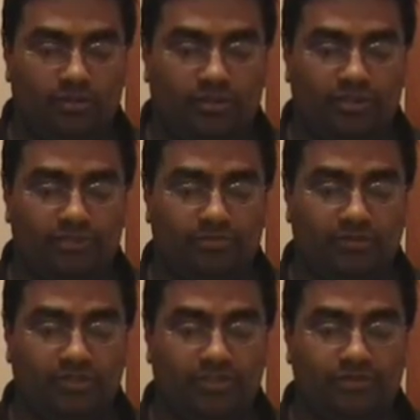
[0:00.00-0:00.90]
The next movie
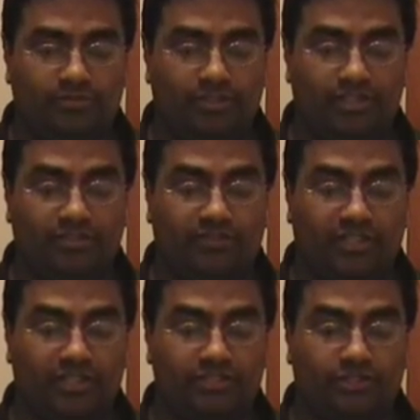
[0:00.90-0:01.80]
out this week is
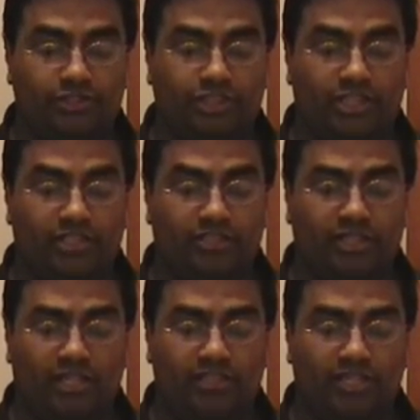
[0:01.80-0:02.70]
Fighting, starring Channing
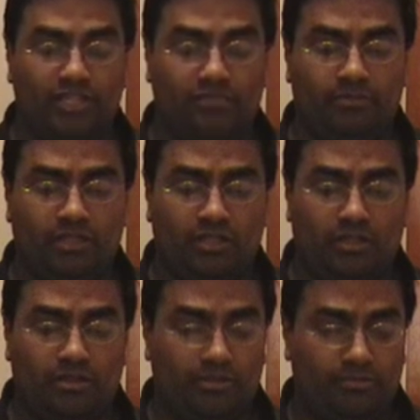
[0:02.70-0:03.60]
Tatum.
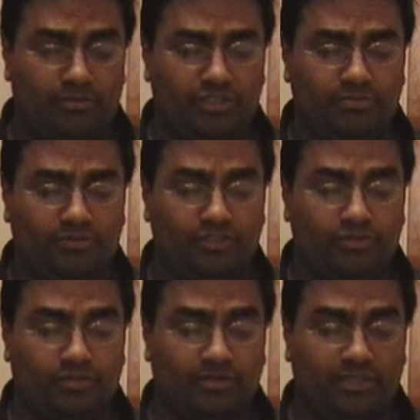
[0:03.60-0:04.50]
This movie is
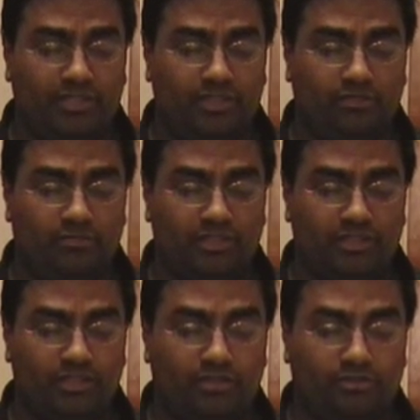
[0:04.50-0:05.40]
directed by Dito
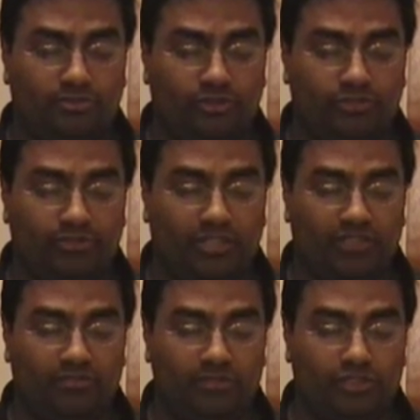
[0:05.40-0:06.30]
Montel, produced by
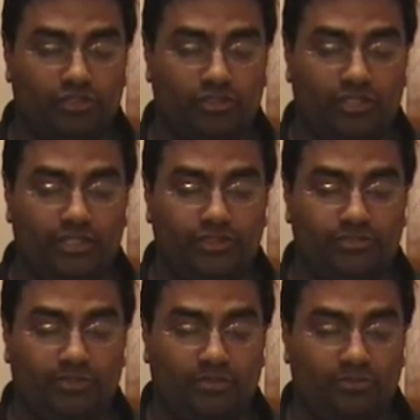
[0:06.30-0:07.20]
Kevin Misher, and just
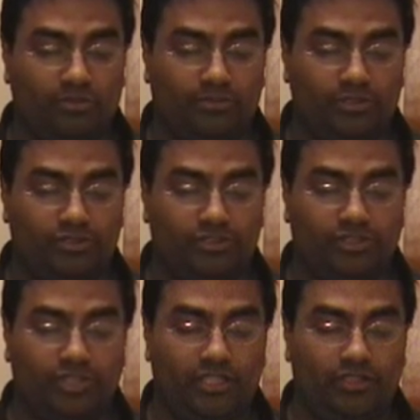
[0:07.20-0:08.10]
by Rogue Pictures
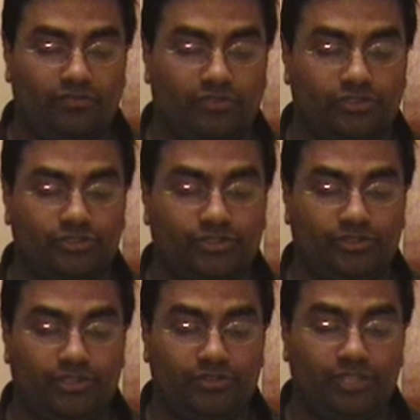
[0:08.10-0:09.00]
and Universal
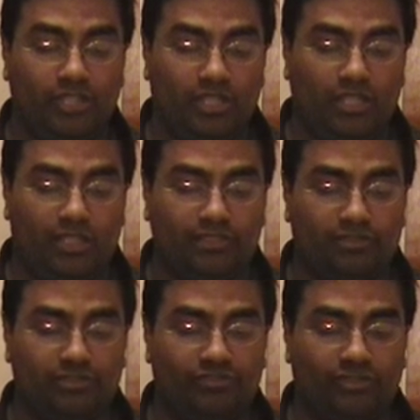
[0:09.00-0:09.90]
Studios. I took
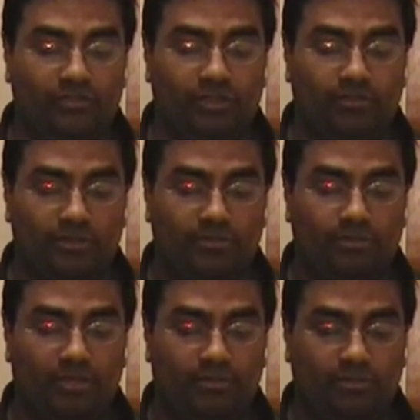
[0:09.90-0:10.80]
this film. I recommend
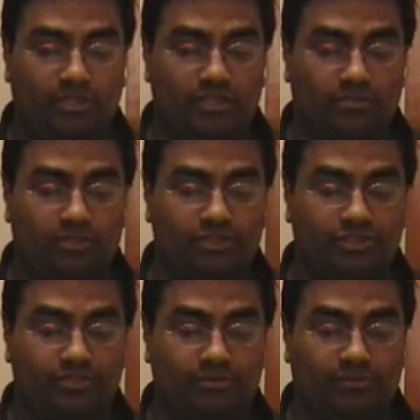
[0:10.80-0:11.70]
people not to watch
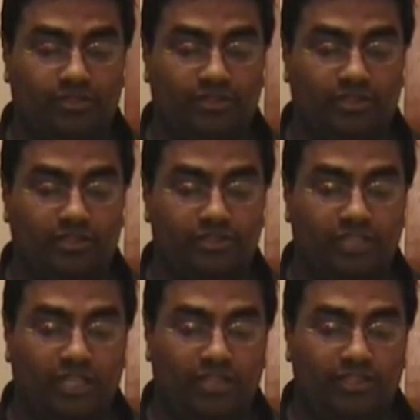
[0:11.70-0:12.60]
this movie on theaters.
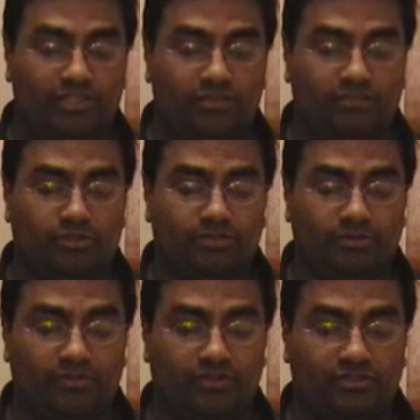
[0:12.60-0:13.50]
This is the worst
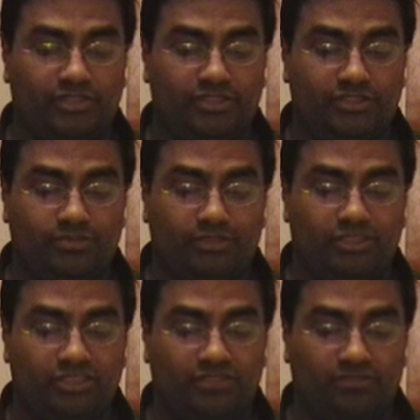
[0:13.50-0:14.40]
movie I've ever seen since
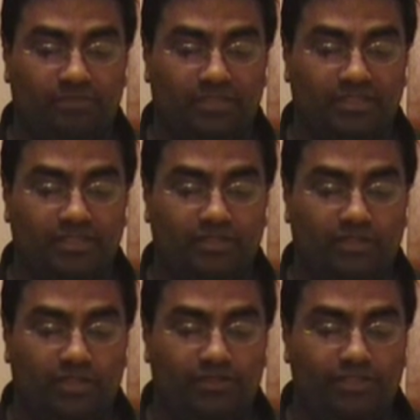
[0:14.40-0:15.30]
watching Never Back Down.
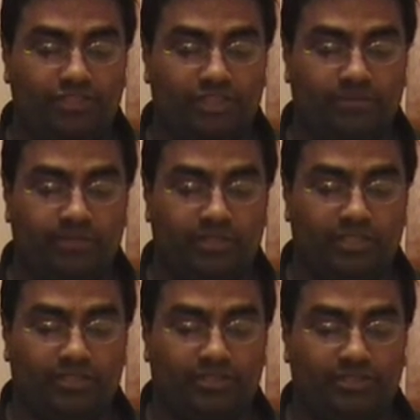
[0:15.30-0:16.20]
They should get better
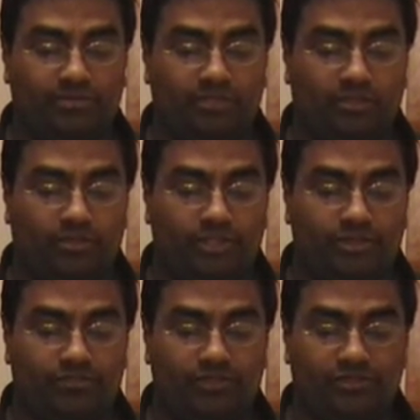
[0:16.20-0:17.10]
actors and better writers
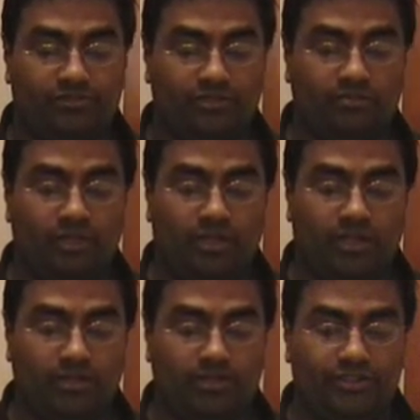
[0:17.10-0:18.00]
for this film. I
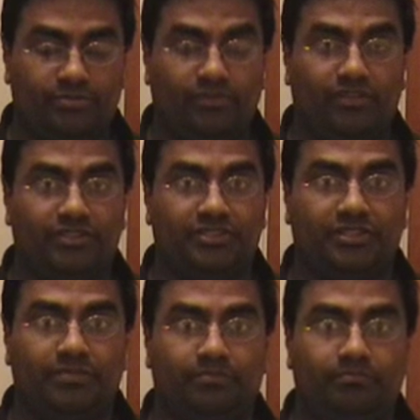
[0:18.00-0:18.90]
grade this movie a C.